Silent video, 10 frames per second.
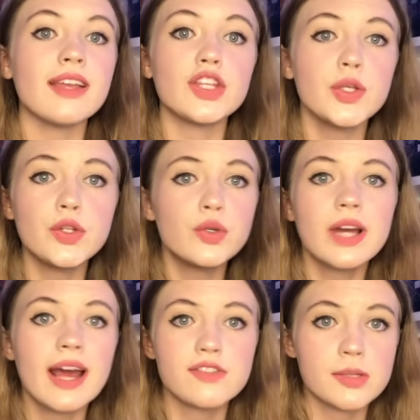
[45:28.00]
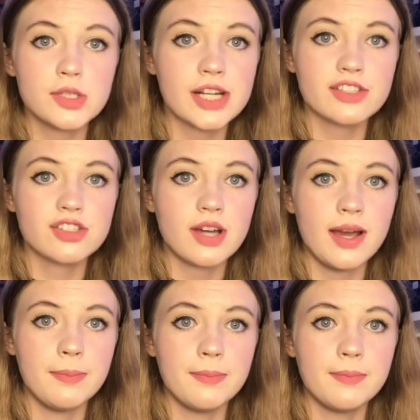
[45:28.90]
You're going to have so much extra
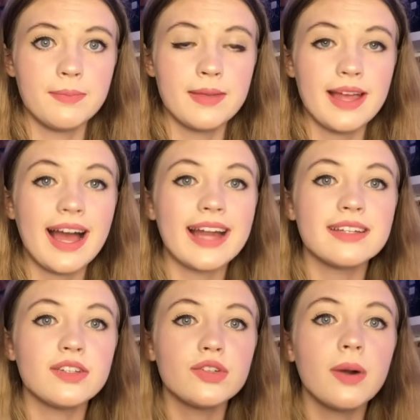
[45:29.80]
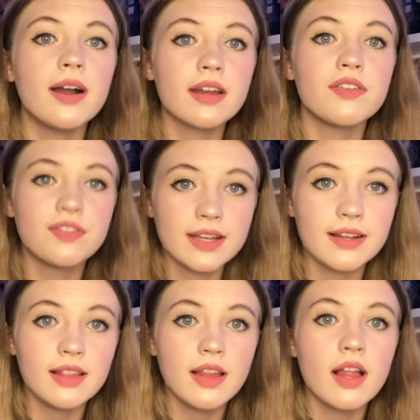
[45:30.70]
time, and you are going to
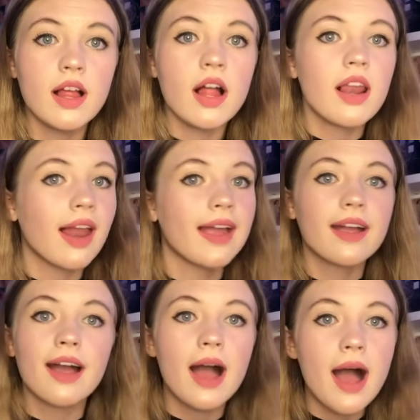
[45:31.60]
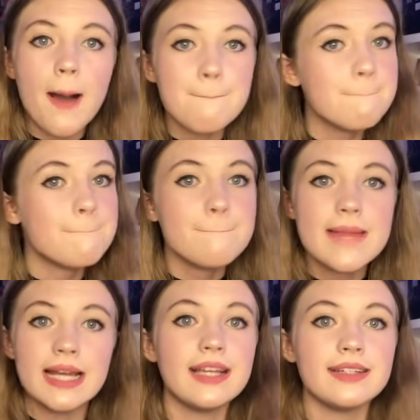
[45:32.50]
feel like $1
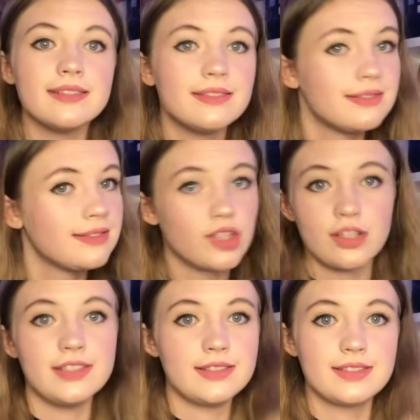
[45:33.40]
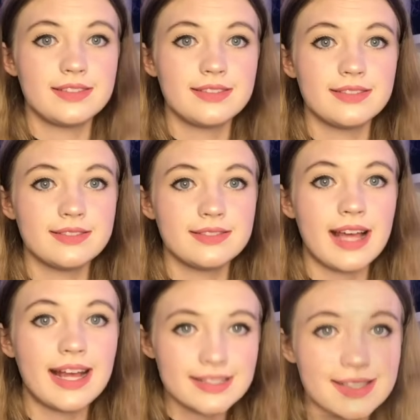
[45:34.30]
million,
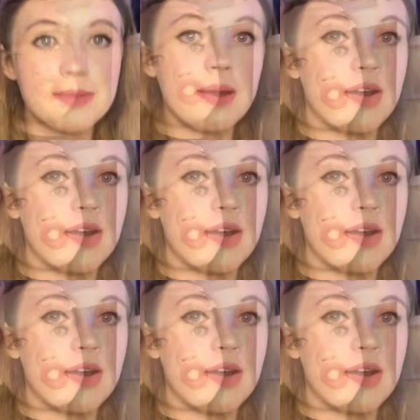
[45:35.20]
as the Americans